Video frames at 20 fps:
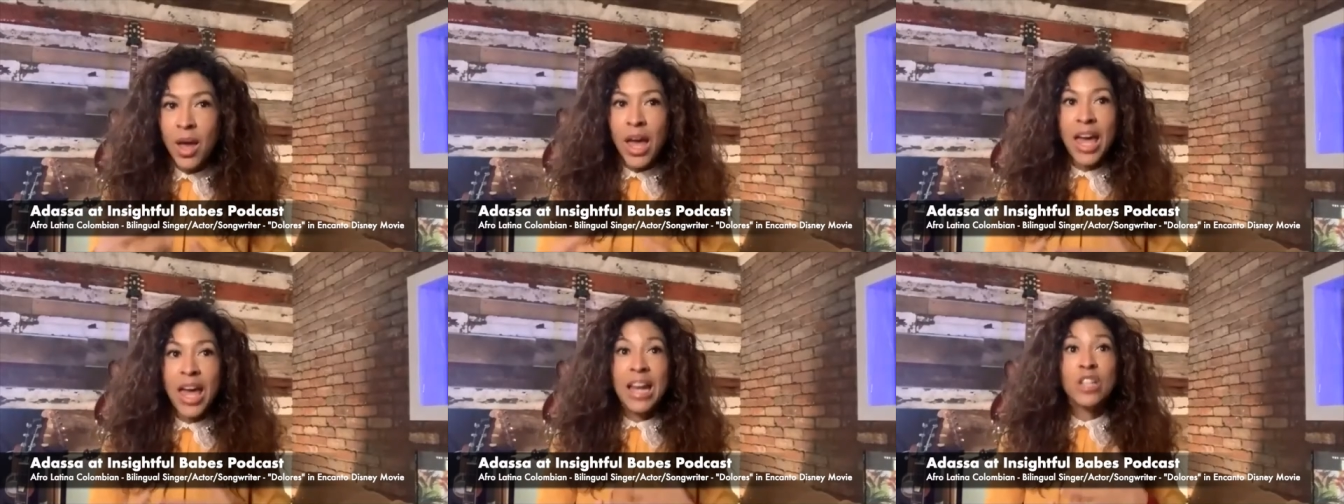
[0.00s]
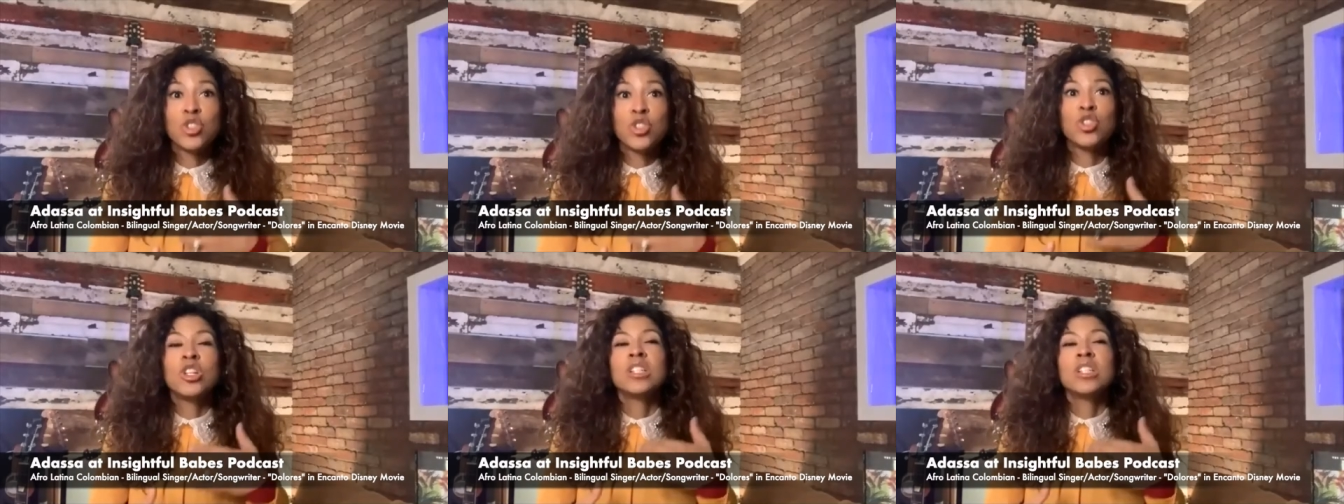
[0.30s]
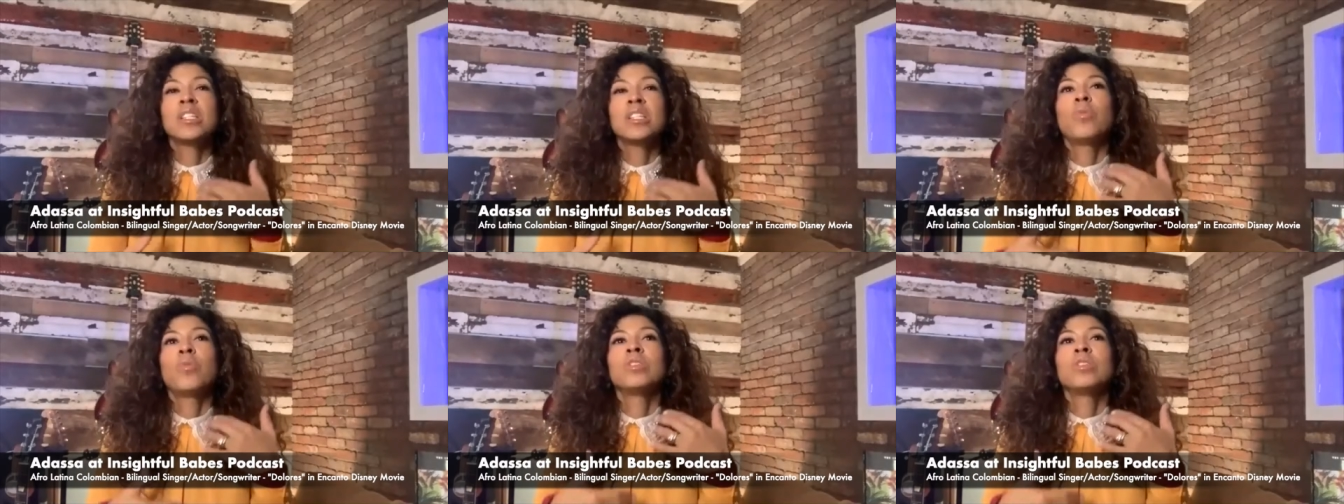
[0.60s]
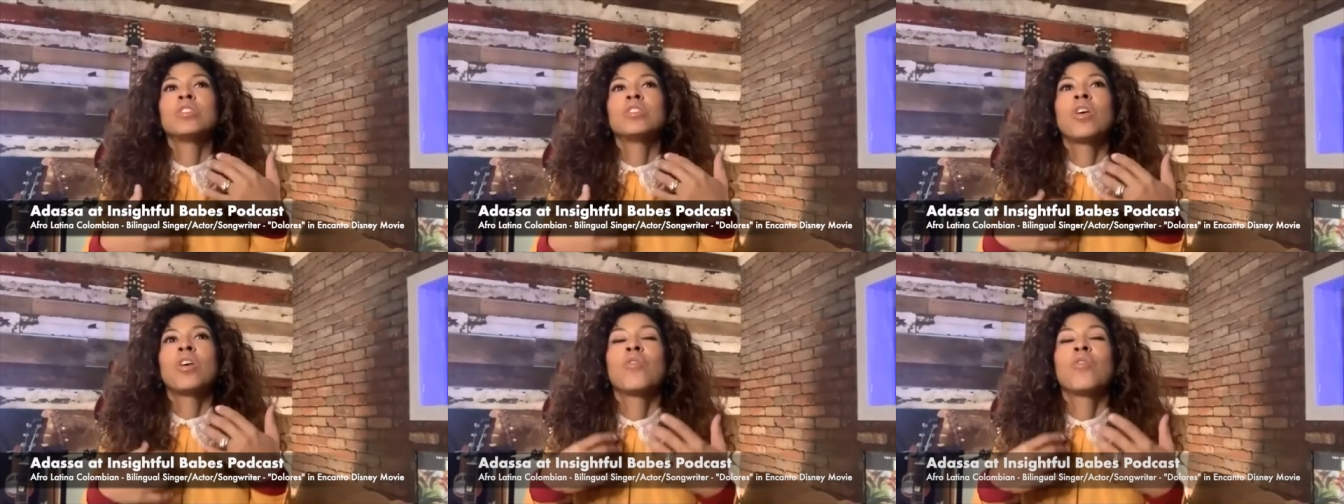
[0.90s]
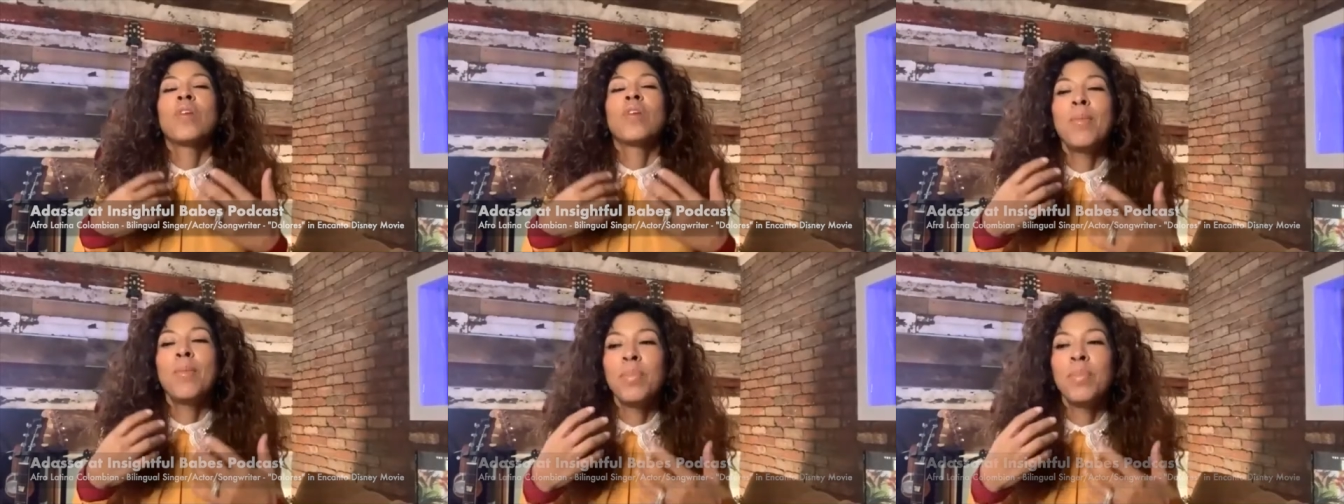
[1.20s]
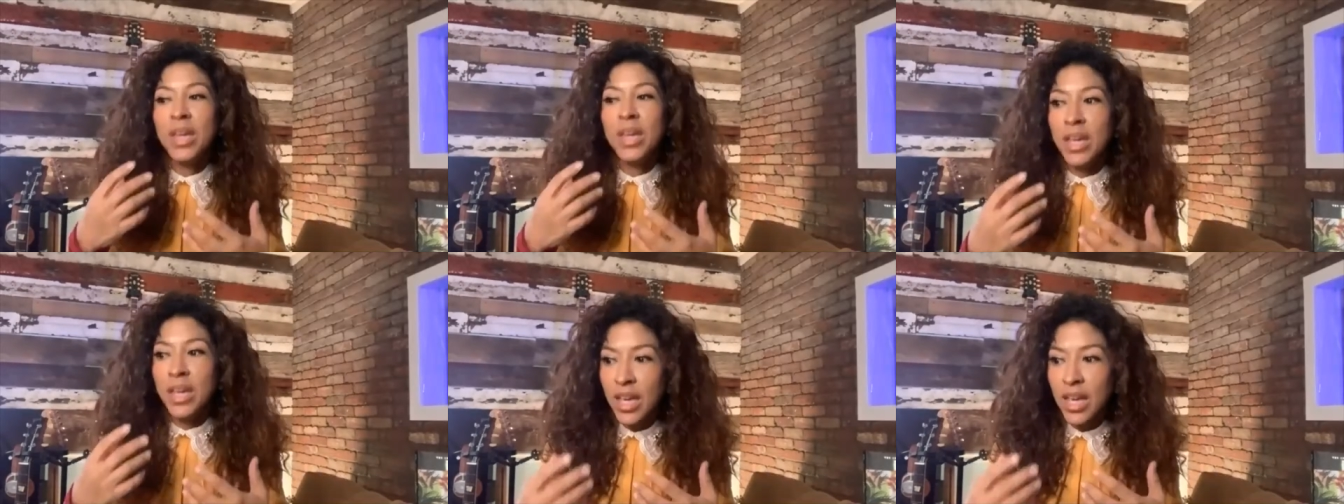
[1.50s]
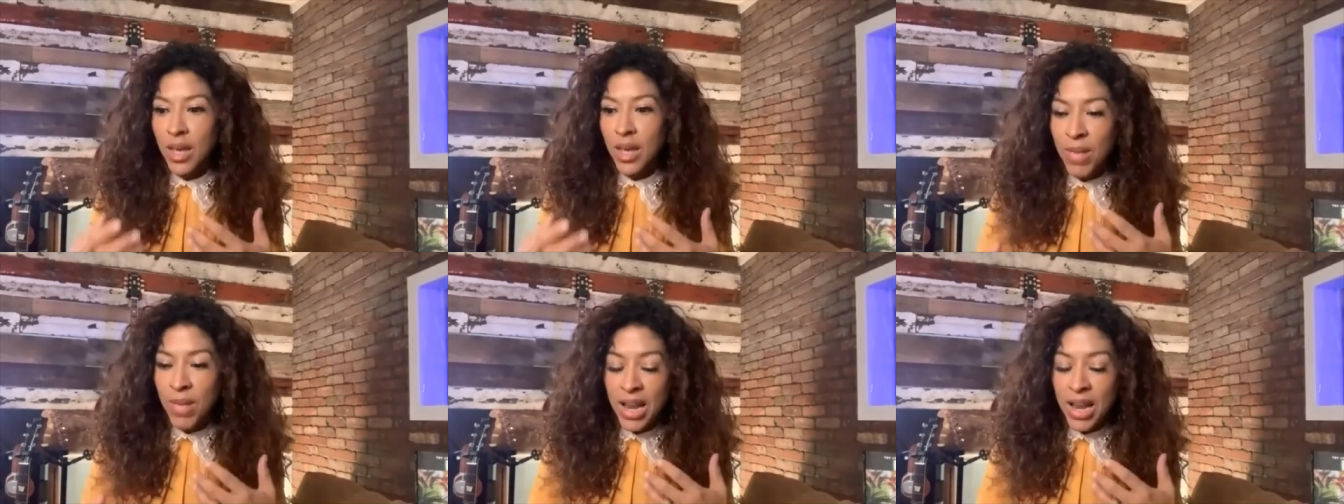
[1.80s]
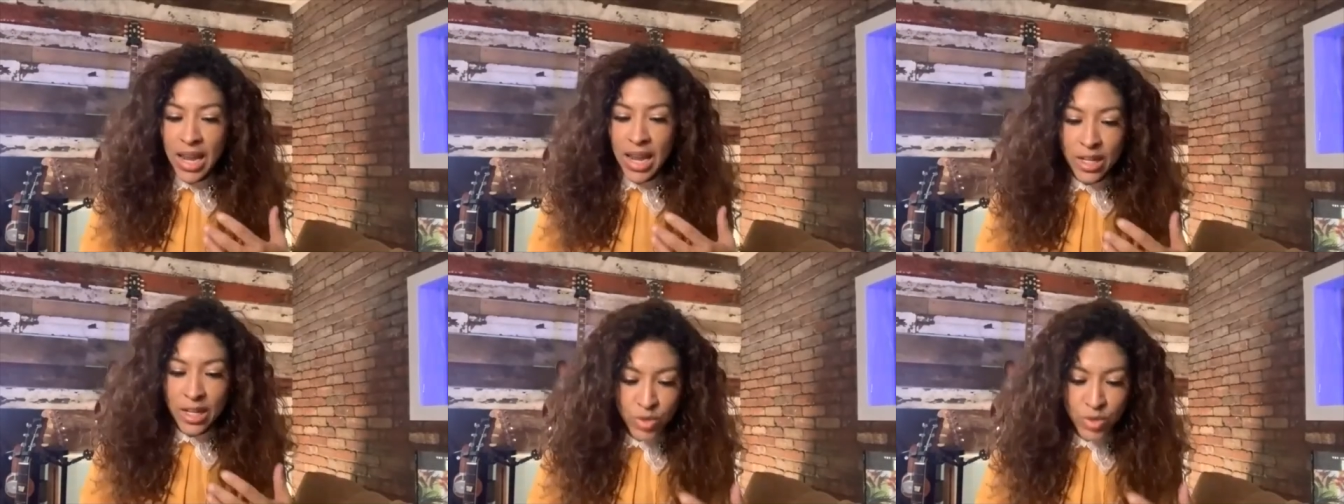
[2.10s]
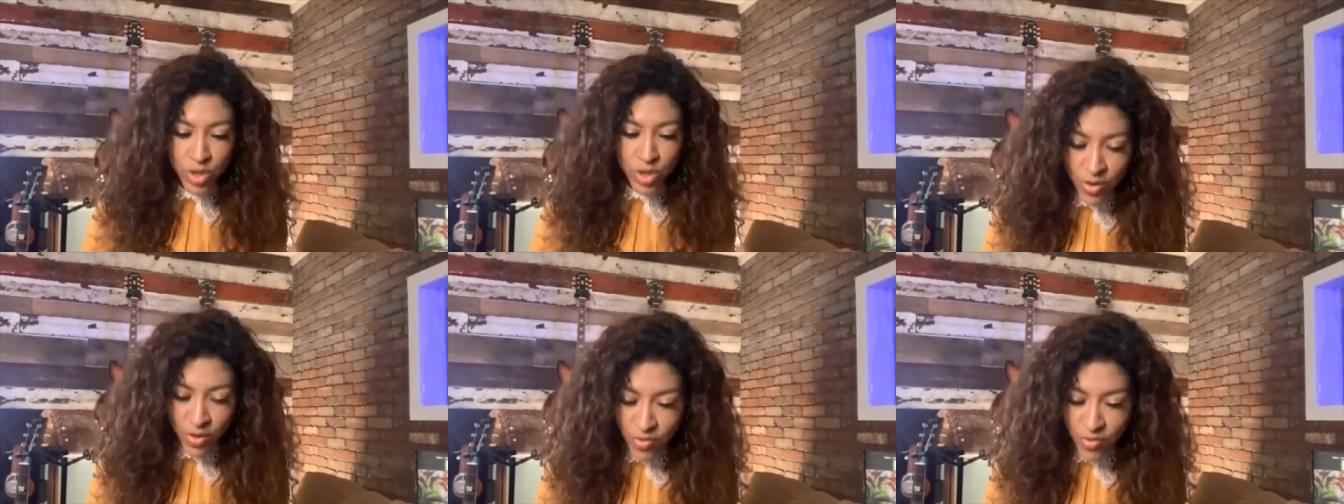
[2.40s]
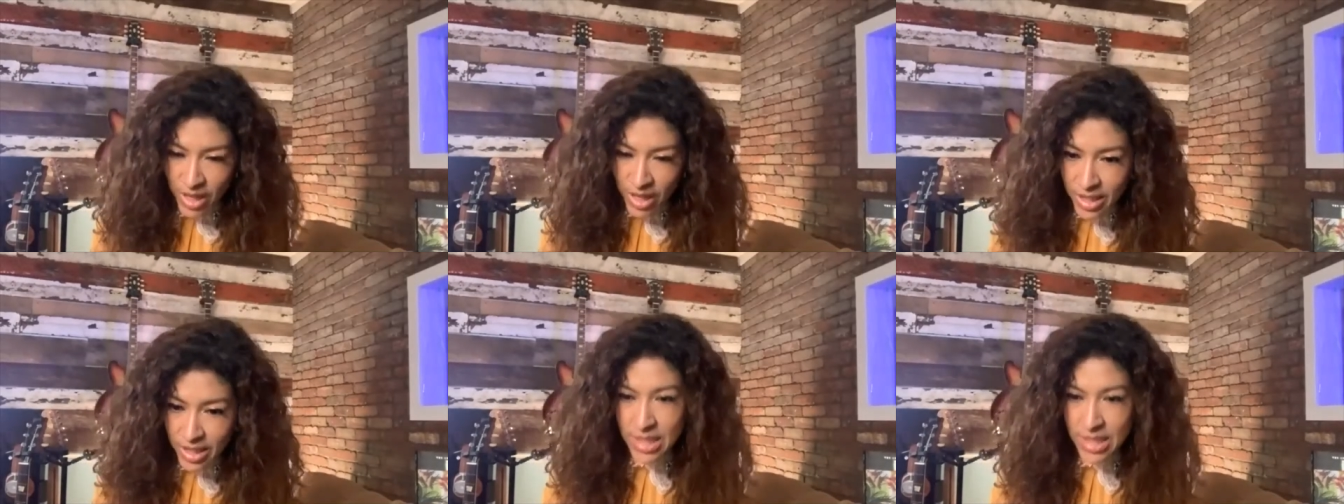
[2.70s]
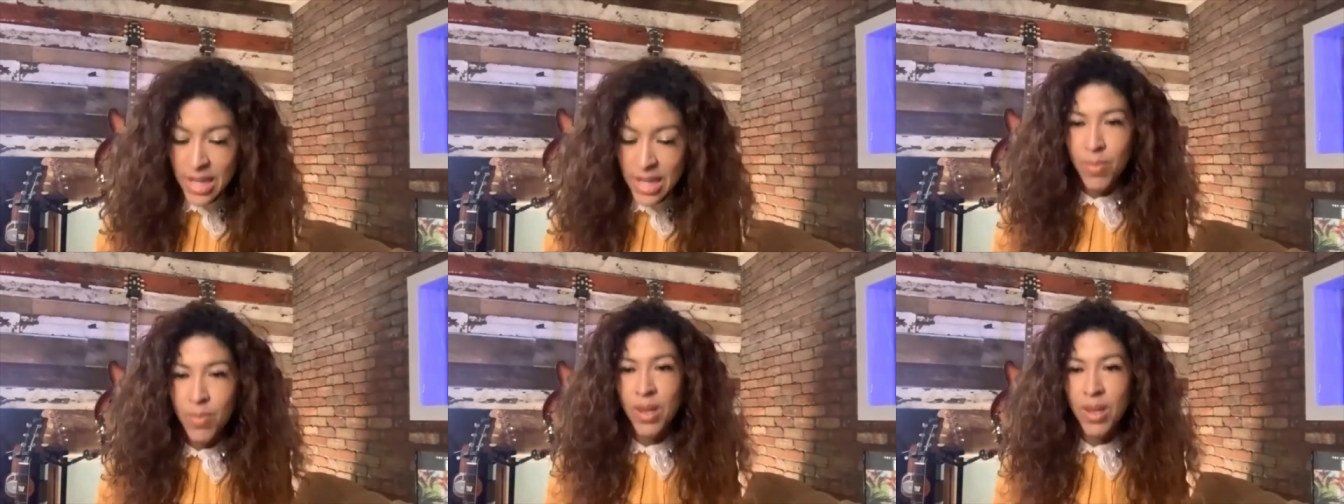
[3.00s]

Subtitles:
And as soon as I would start rapping, my legs would start falling asleep,